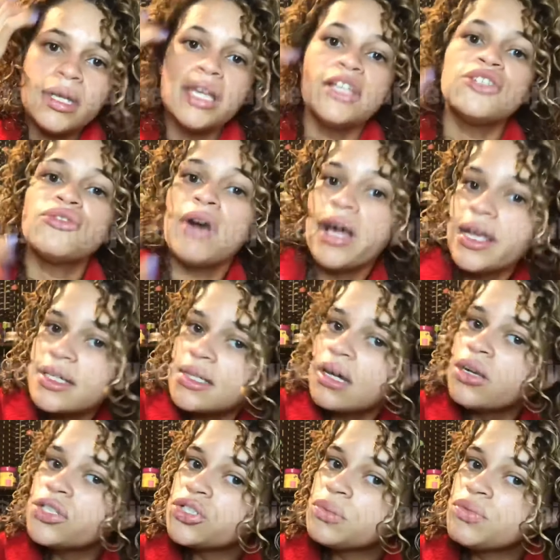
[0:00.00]
it dries
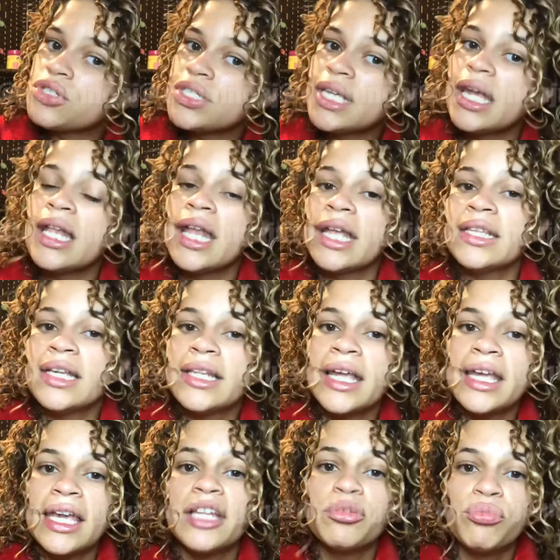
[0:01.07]
100% and then
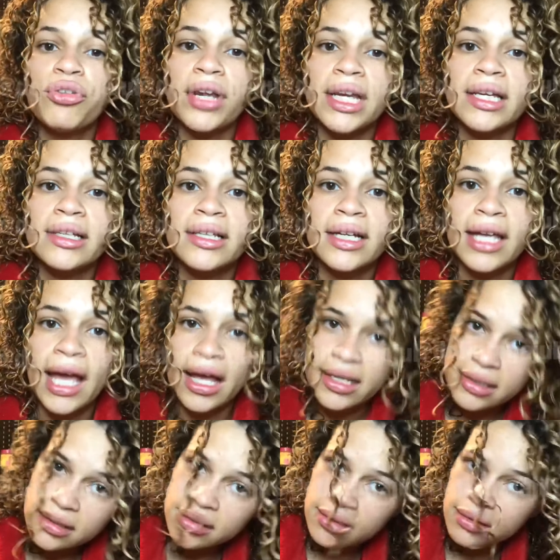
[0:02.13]
I can break the
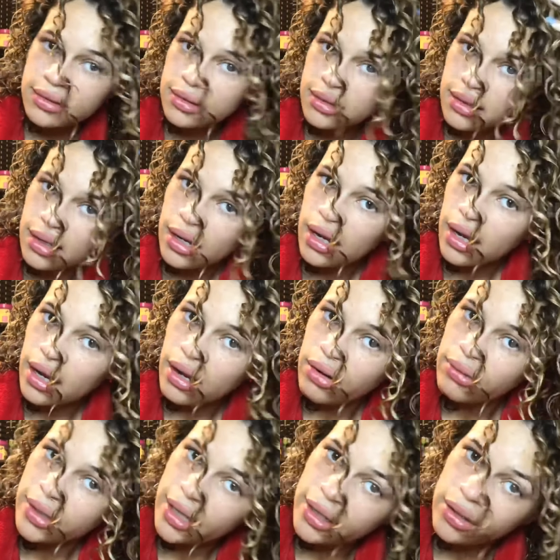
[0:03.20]
cast.
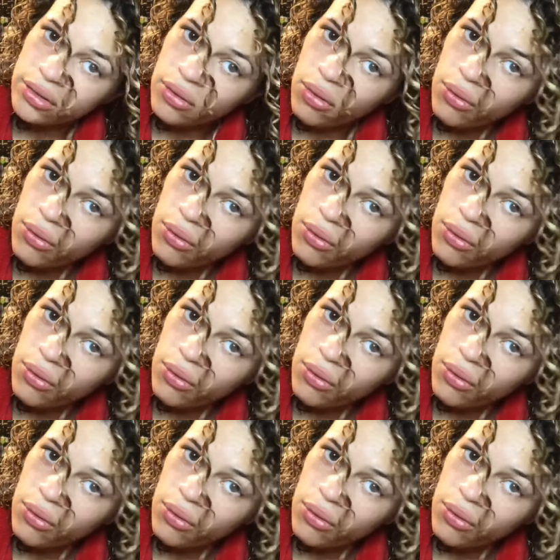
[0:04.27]
I'll get an